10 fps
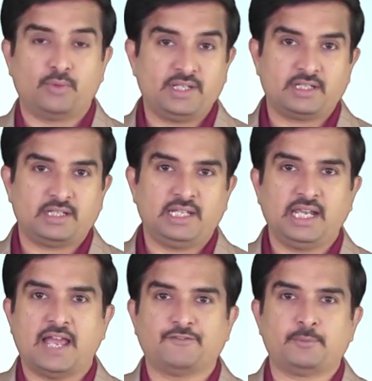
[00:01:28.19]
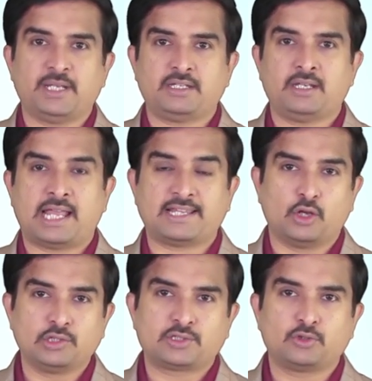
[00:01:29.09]
Recently, ivermectin has
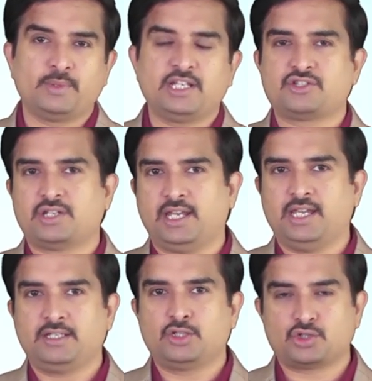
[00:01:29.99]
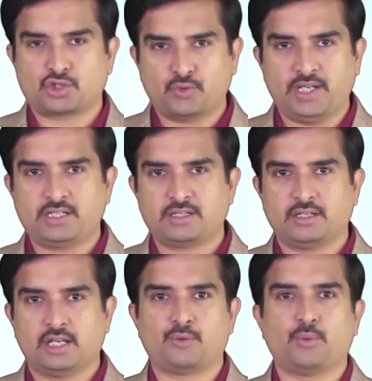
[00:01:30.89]
also been studied to treat
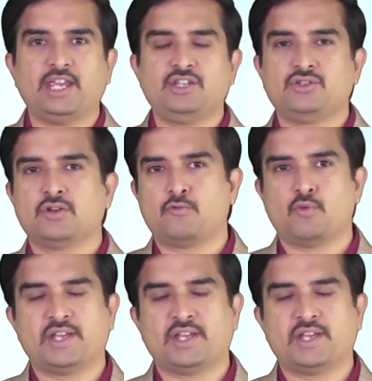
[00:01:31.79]
a range of